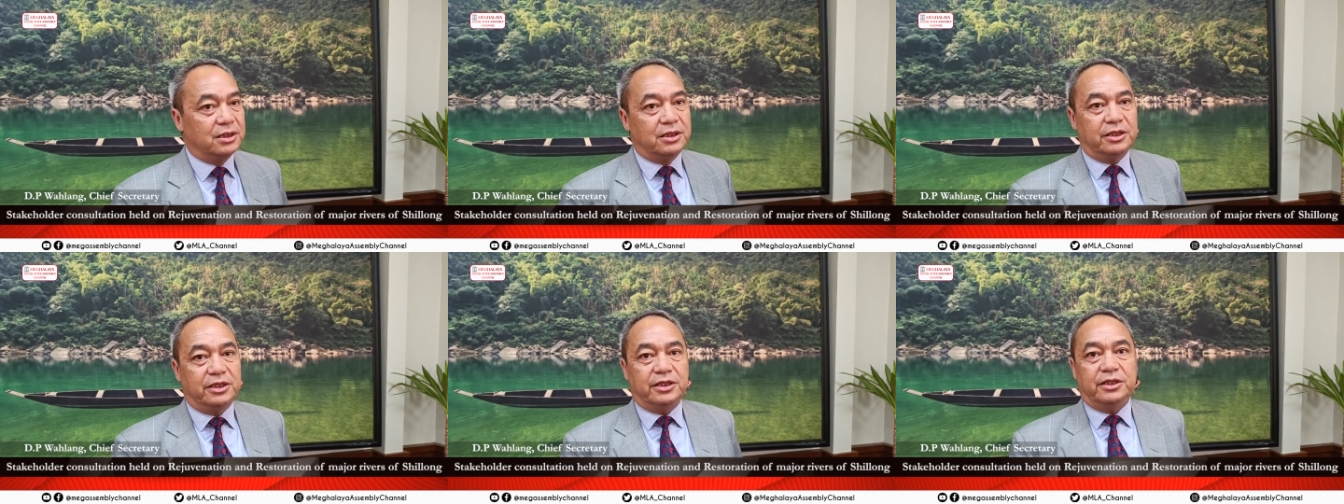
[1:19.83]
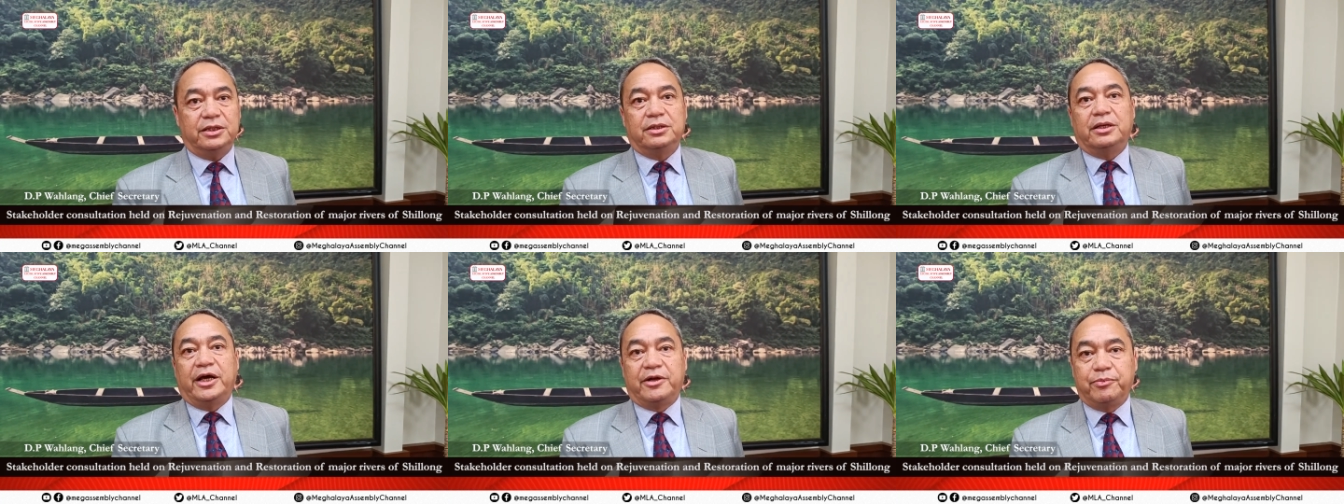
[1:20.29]
the
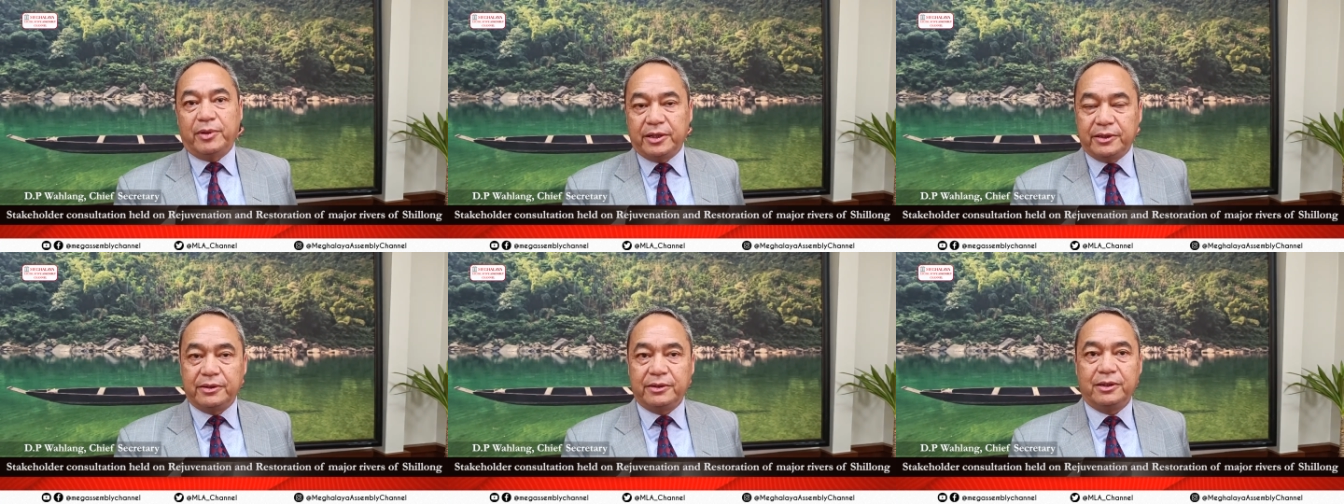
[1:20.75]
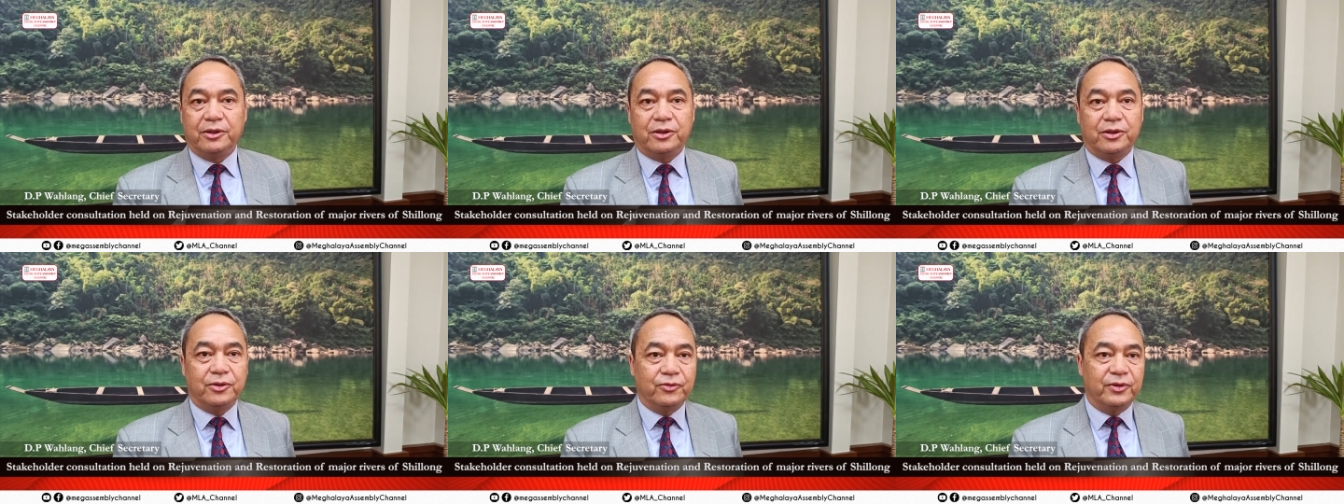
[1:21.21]
headmen,
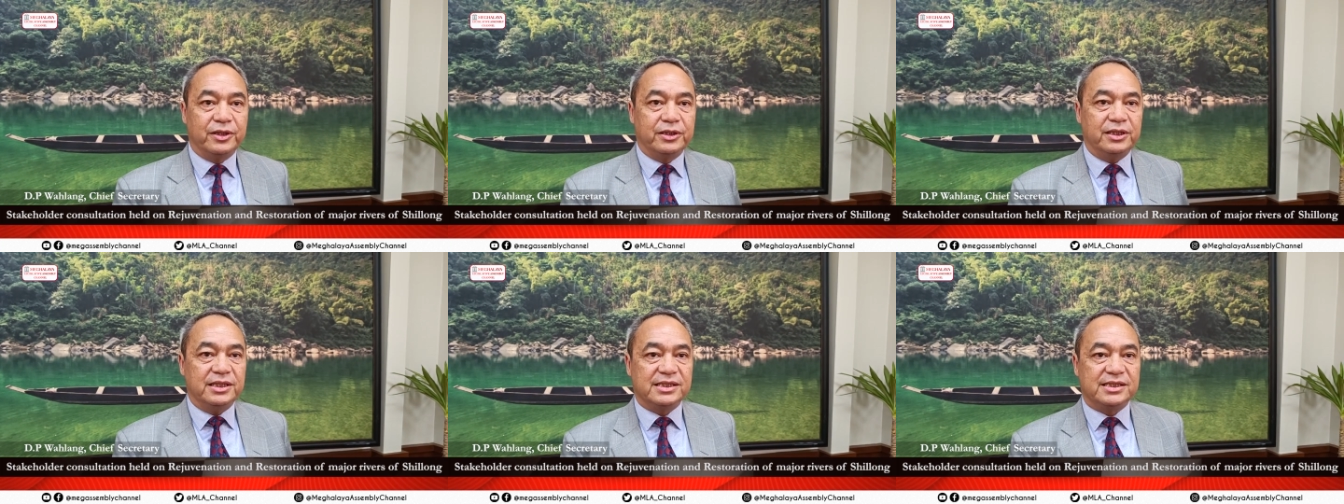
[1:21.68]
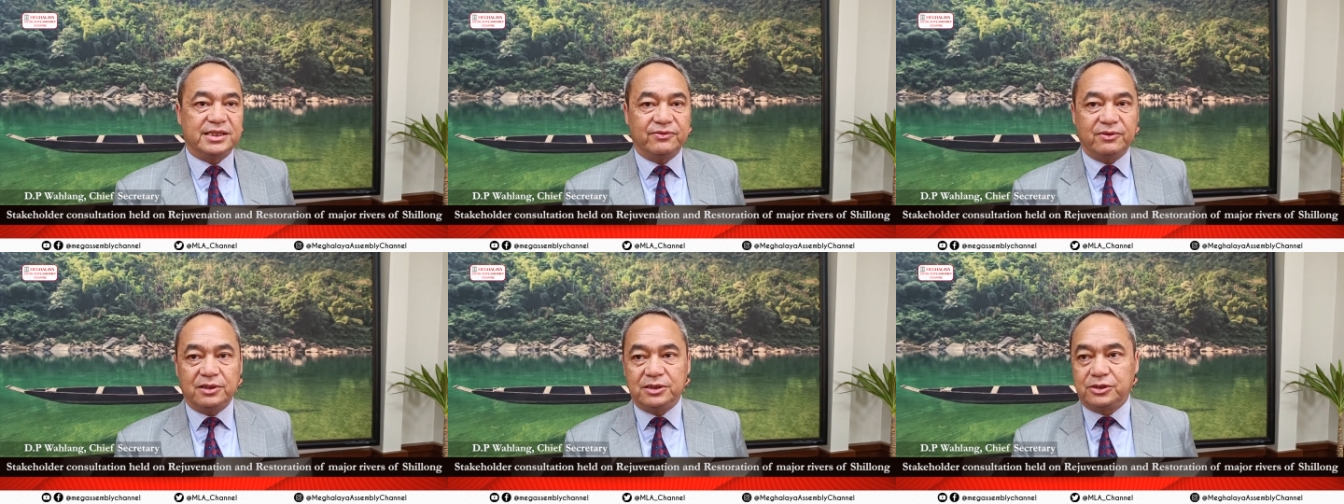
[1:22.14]
along with the
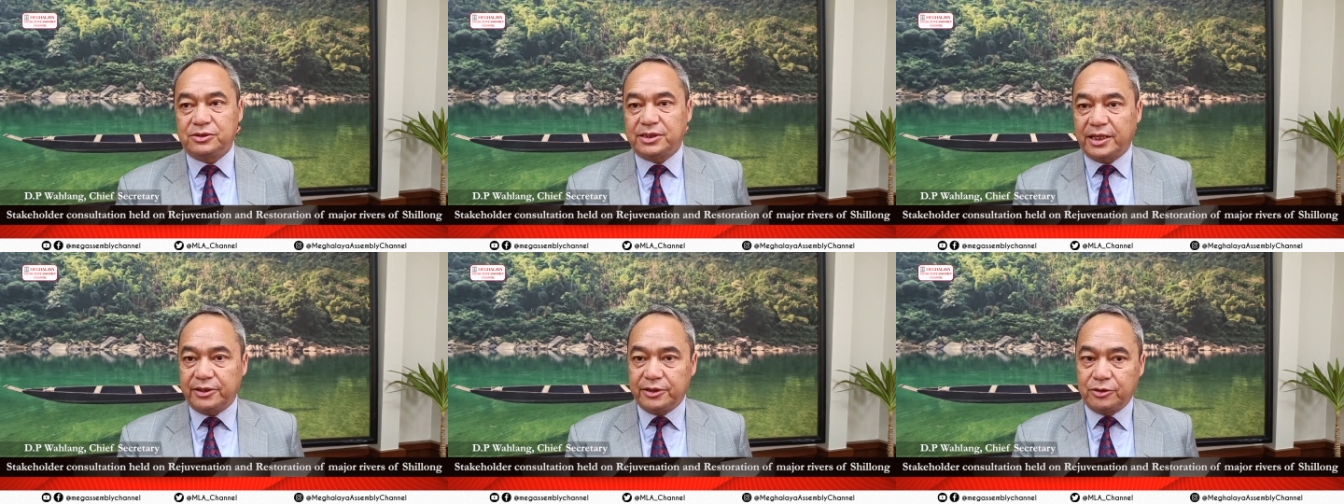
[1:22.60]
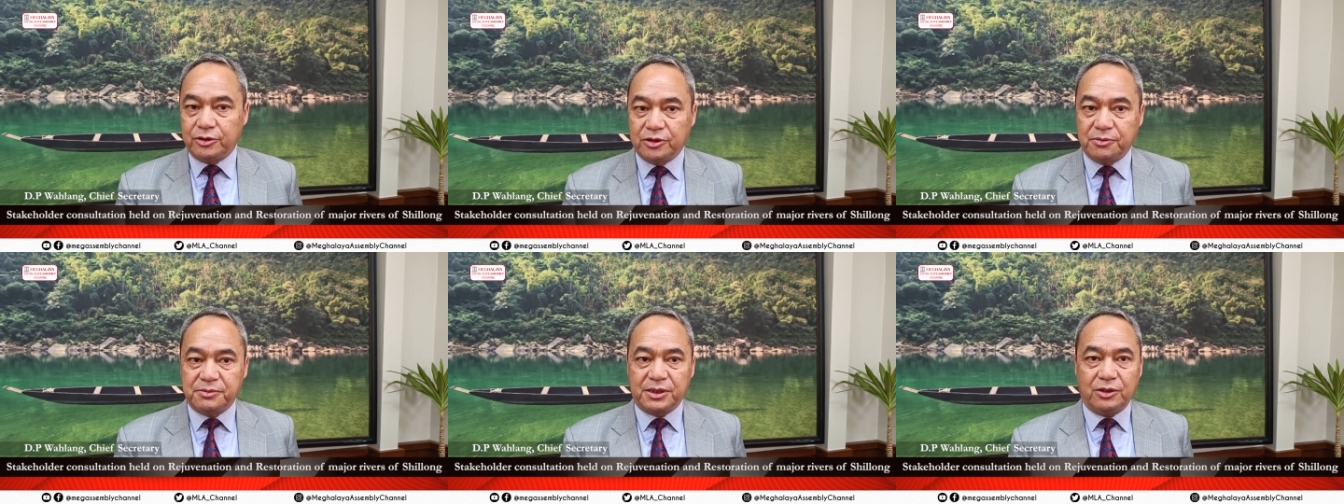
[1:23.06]
civil society
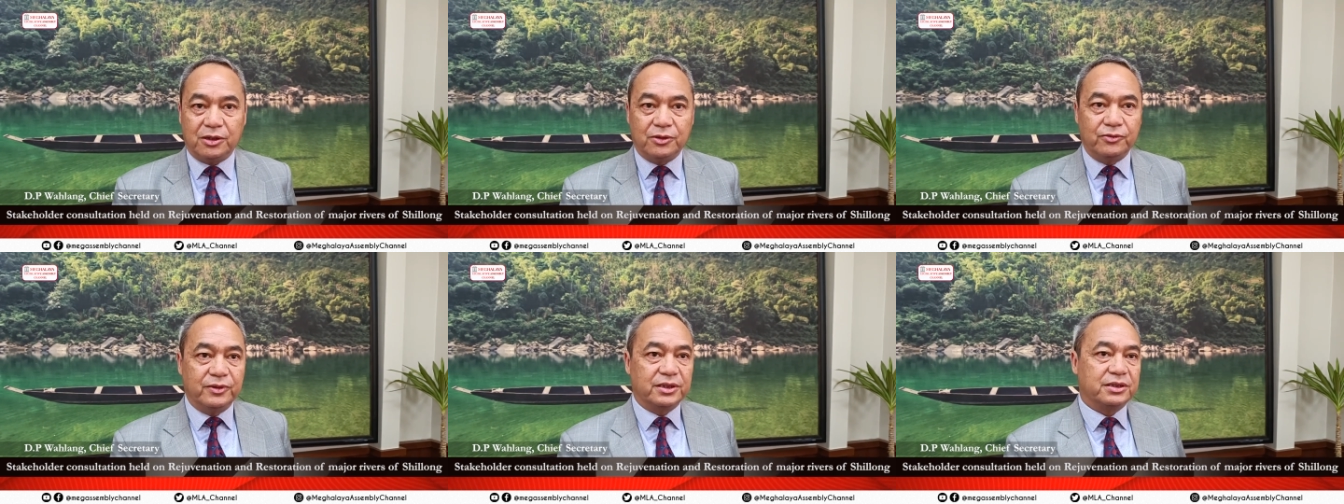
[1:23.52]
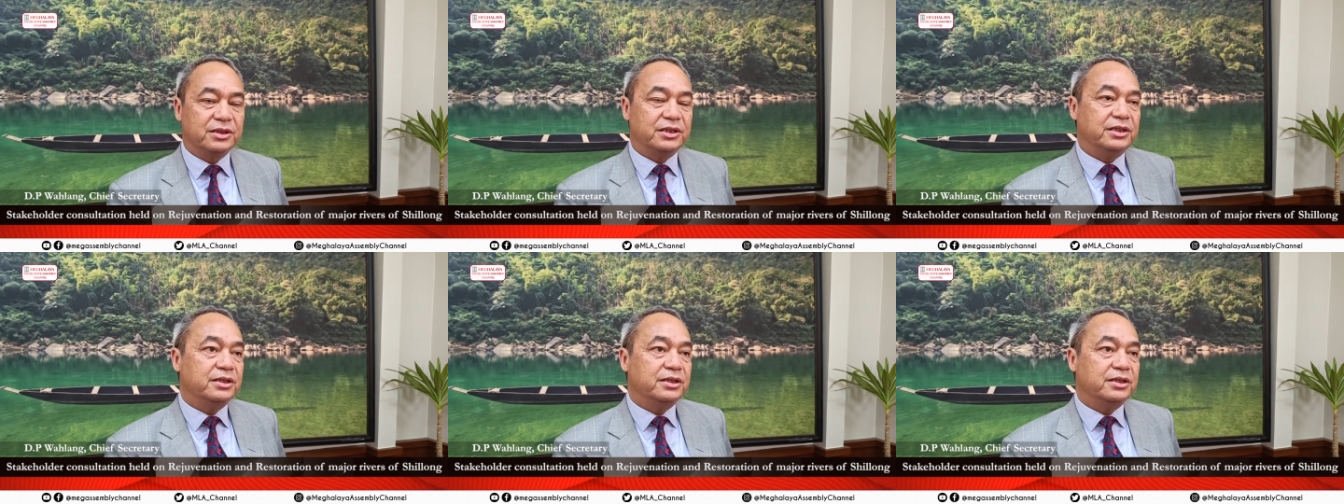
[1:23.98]
groups, along with the